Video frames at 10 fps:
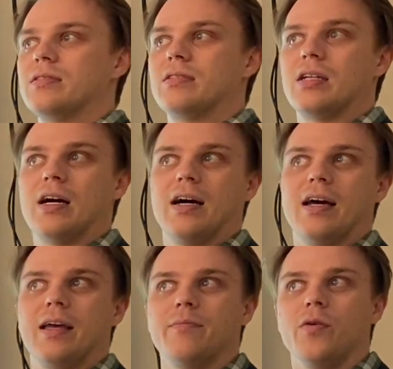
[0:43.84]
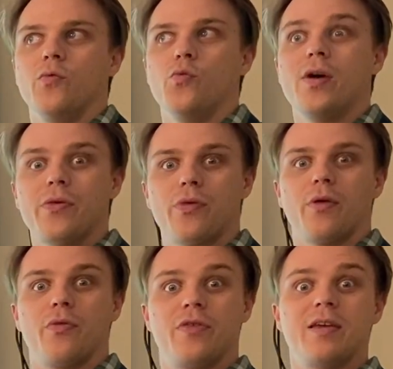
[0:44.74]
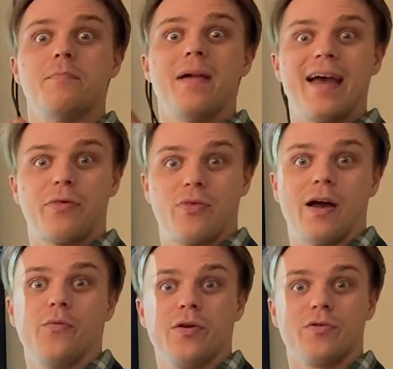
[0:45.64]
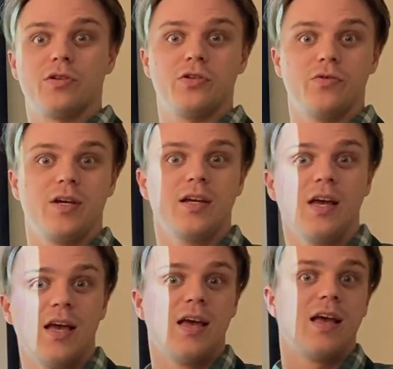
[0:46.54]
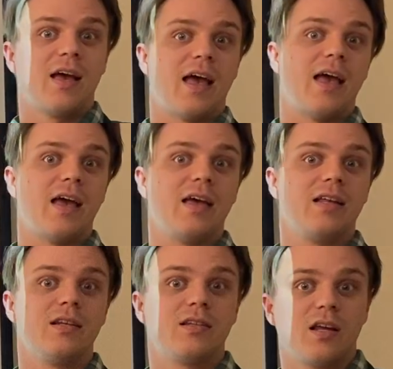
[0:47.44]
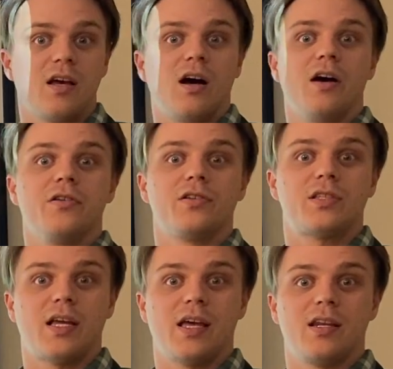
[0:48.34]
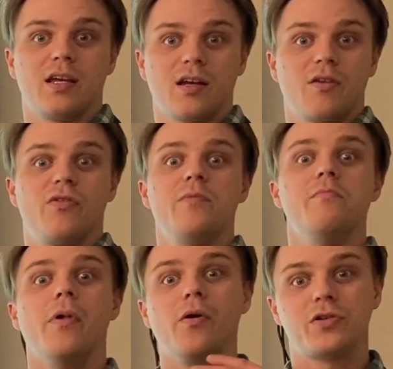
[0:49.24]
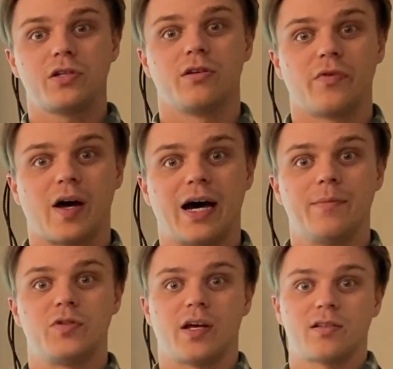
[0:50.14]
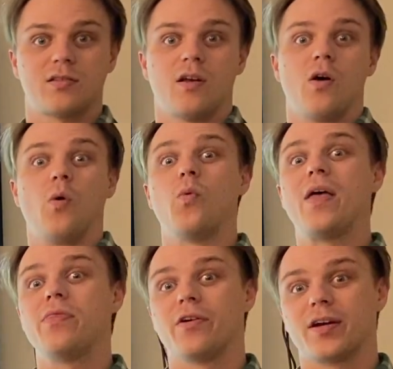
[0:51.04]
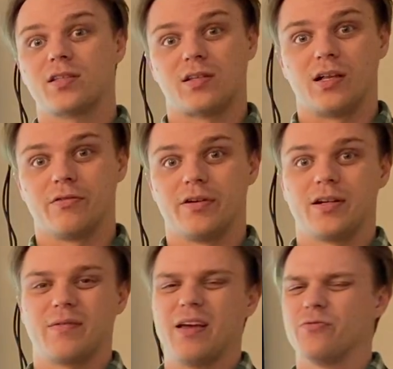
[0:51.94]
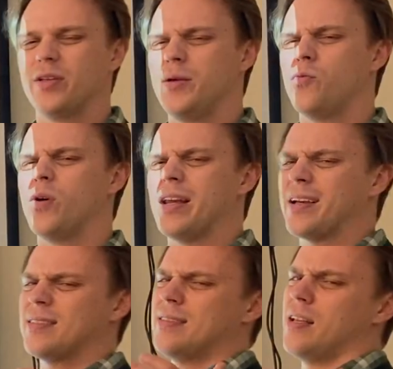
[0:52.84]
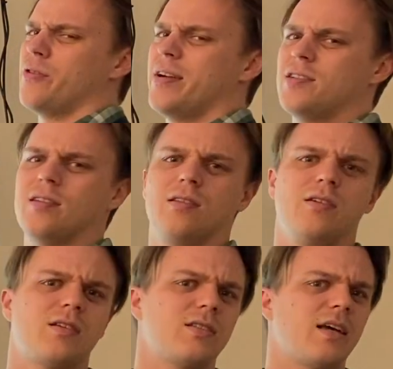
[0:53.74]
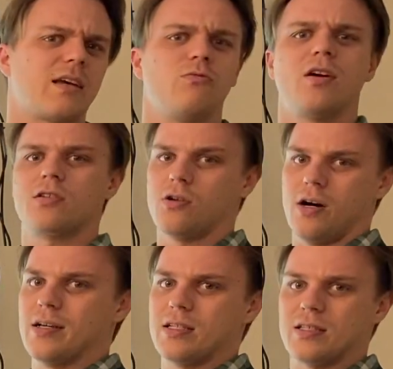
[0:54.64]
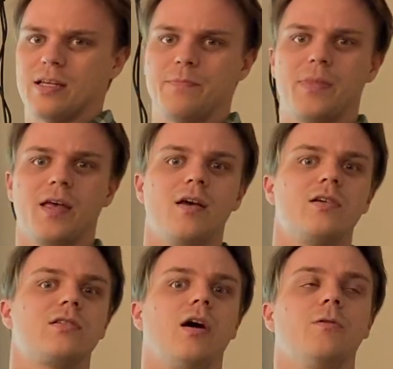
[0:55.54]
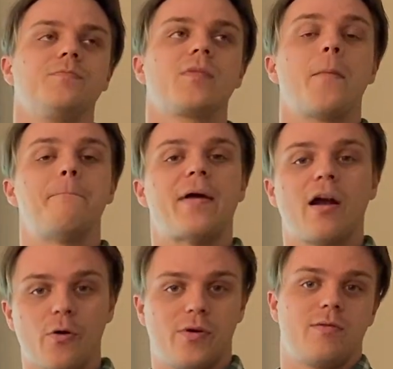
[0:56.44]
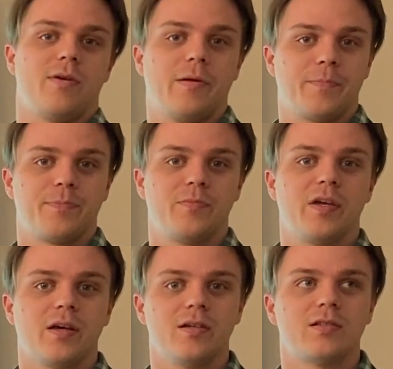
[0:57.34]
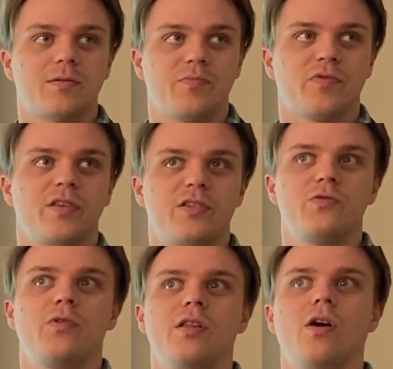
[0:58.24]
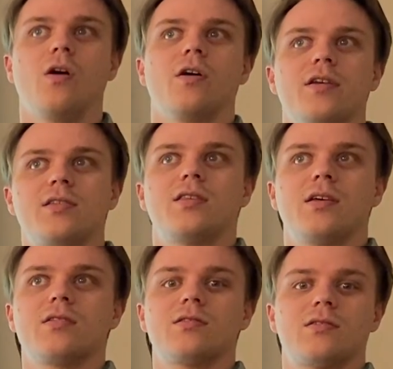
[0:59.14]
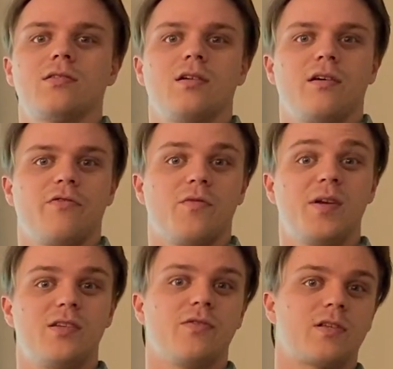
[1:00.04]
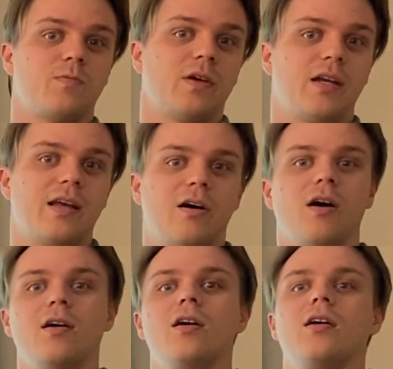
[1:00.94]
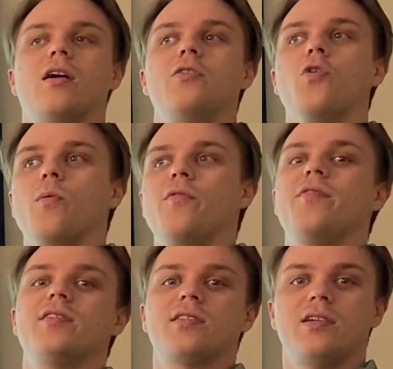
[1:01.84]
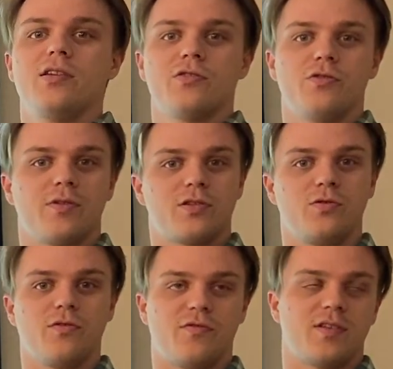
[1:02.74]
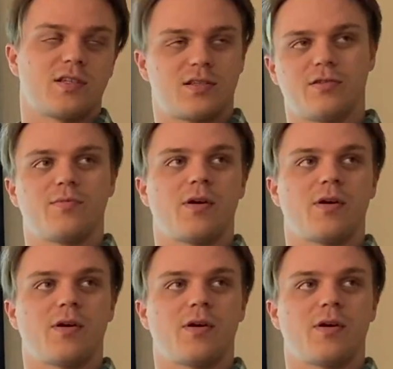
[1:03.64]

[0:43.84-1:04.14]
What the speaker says: time with the math that we were doing and understanding the motion of objects when they're accelerating and really what acceleration looks like and what causes it. So bear with me, because this is one of the hardest things for me to explain. Now, a normal physics teacher who went to school for physics, they would